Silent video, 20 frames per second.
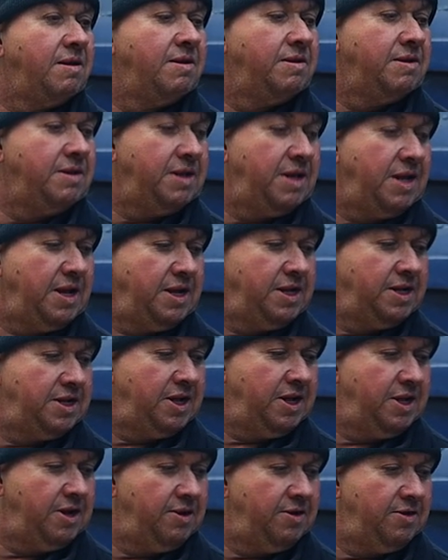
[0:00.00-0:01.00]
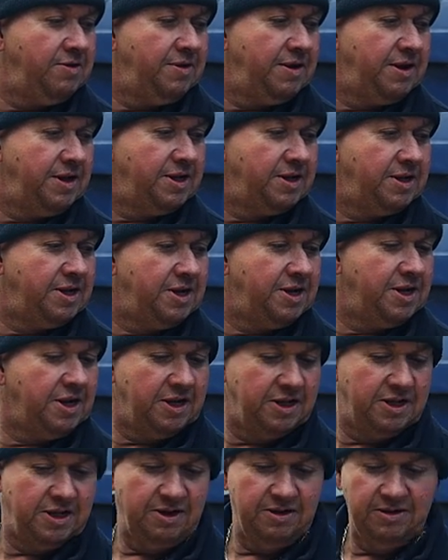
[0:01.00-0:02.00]
at least they can see who it is, can't
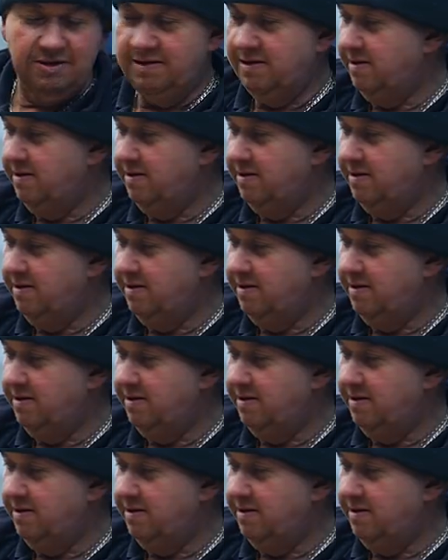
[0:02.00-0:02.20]
they? So.